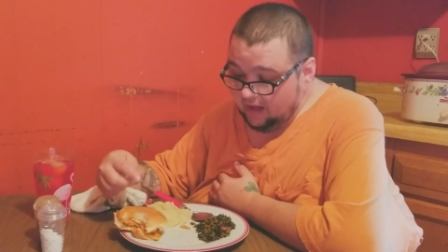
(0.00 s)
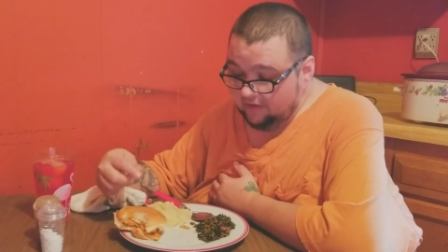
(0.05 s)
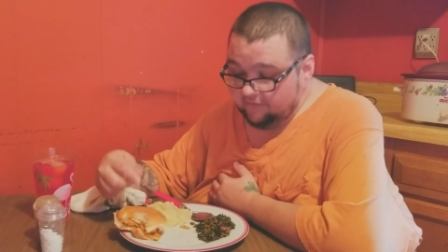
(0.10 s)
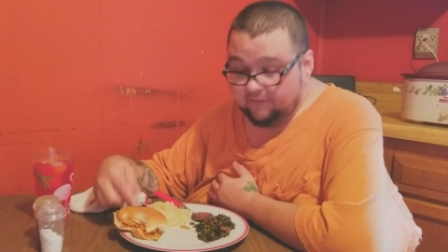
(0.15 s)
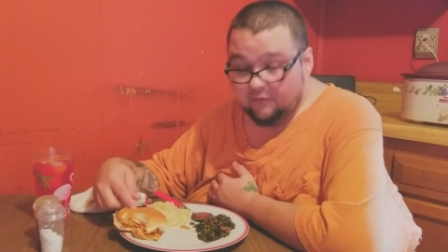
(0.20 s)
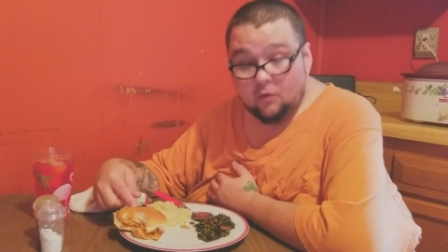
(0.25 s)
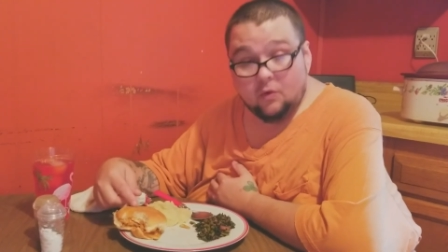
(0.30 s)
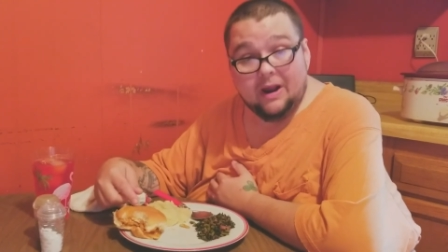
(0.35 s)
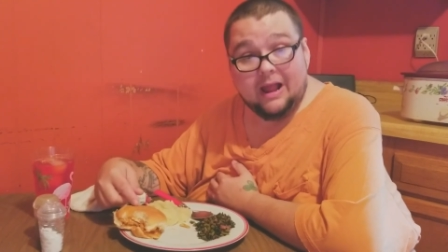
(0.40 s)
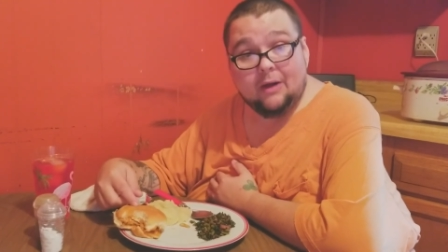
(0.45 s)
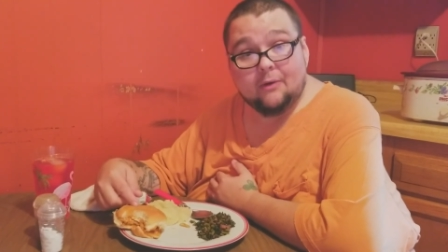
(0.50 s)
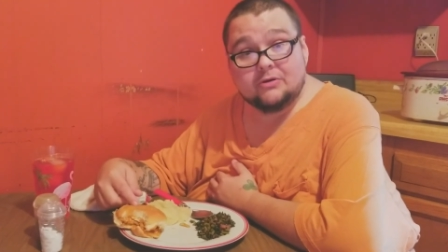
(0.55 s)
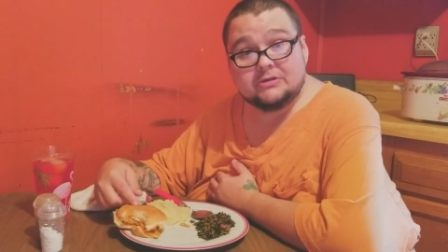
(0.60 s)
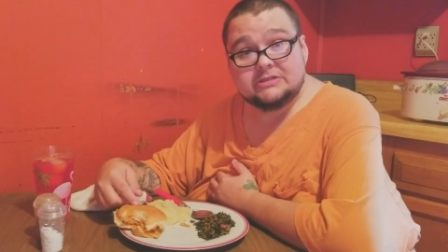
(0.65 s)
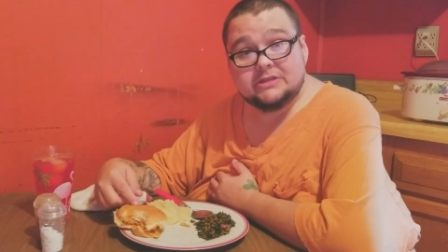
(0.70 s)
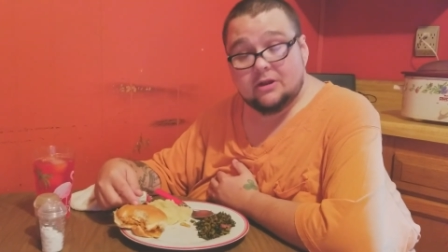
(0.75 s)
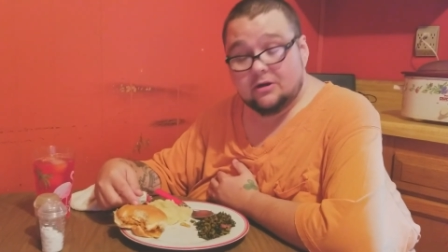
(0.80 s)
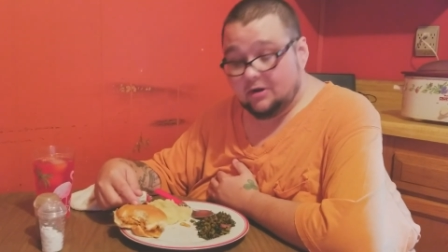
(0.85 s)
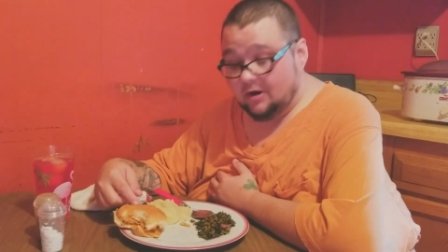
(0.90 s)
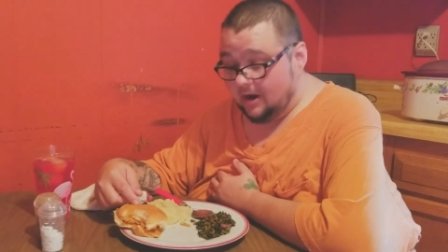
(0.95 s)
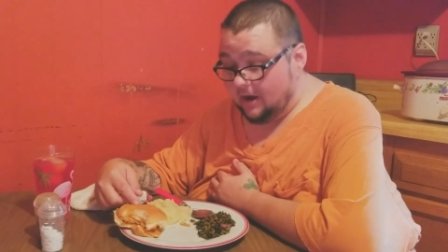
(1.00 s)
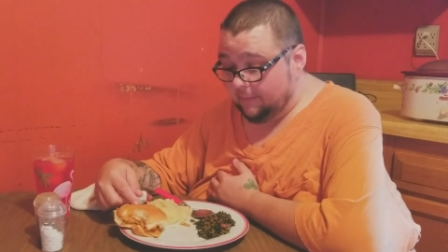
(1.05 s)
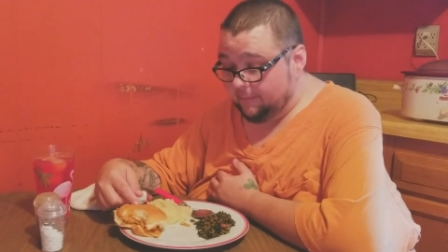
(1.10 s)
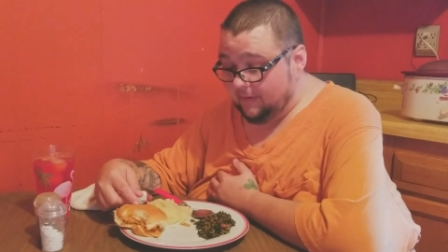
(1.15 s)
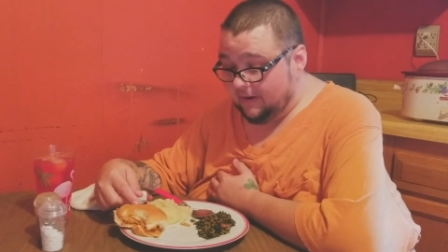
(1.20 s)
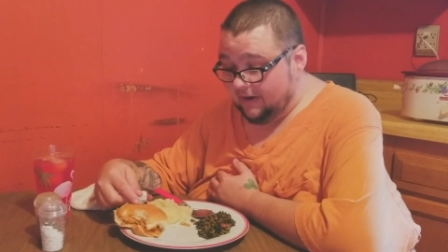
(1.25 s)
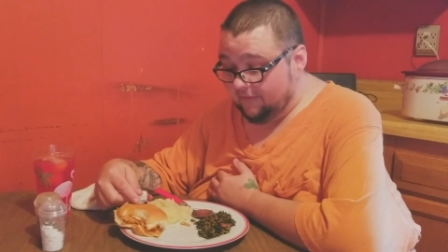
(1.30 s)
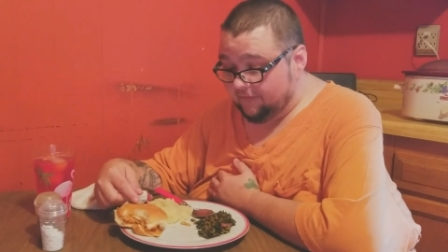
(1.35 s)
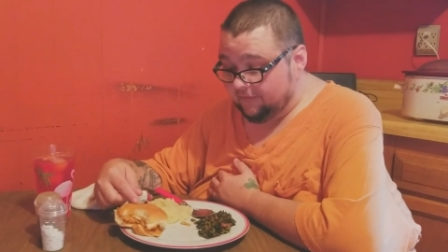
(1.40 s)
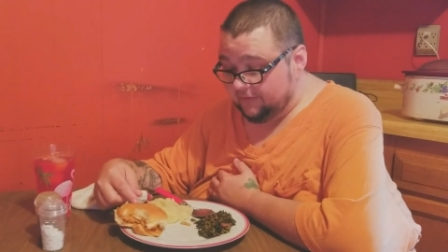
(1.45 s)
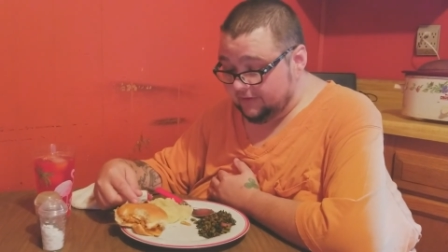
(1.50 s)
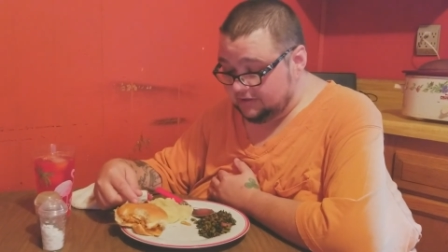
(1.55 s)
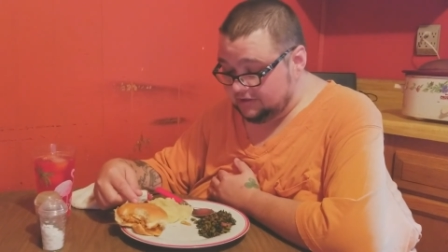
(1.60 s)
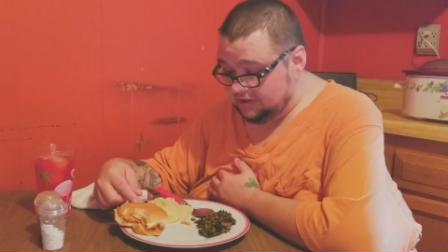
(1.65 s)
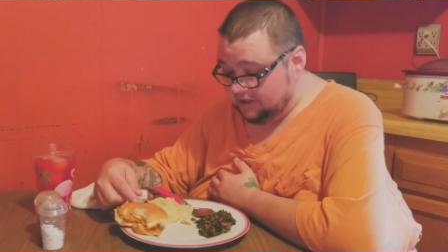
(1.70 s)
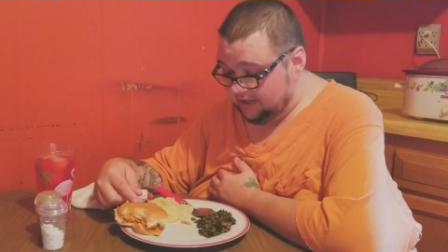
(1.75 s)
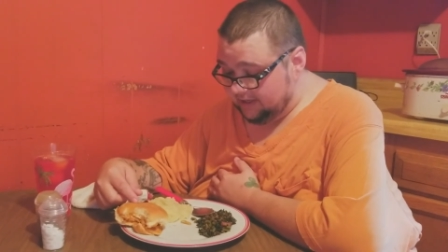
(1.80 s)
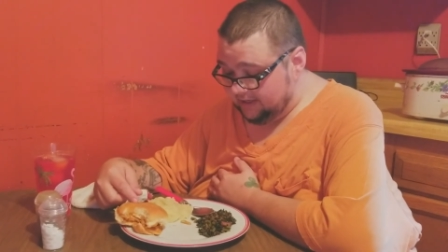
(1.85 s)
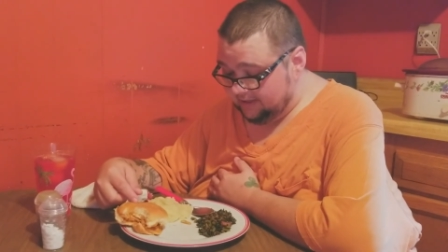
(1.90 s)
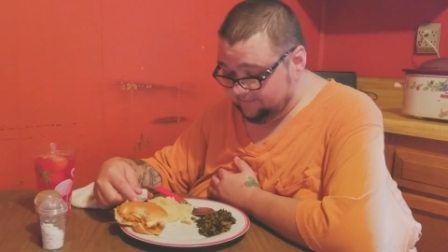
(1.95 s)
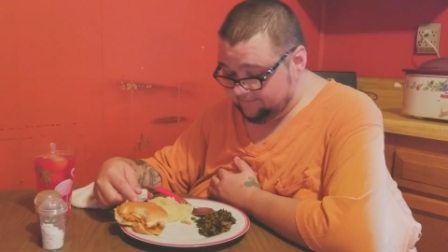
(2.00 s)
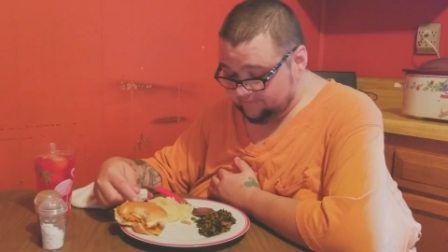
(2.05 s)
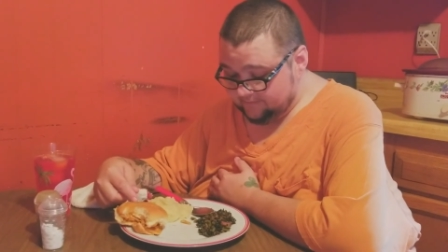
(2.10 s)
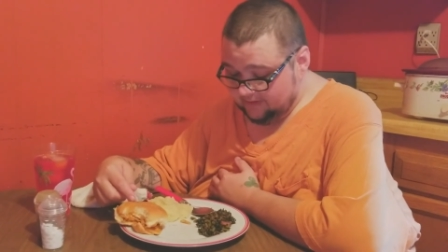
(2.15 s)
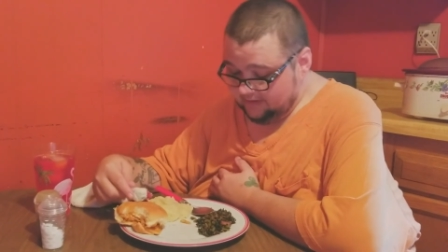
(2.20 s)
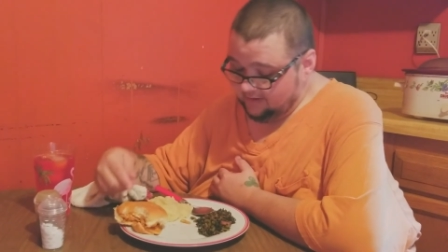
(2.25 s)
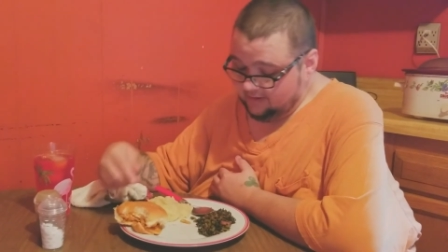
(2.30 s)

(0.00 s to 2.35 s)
4 hours in a crock pot for the chicken.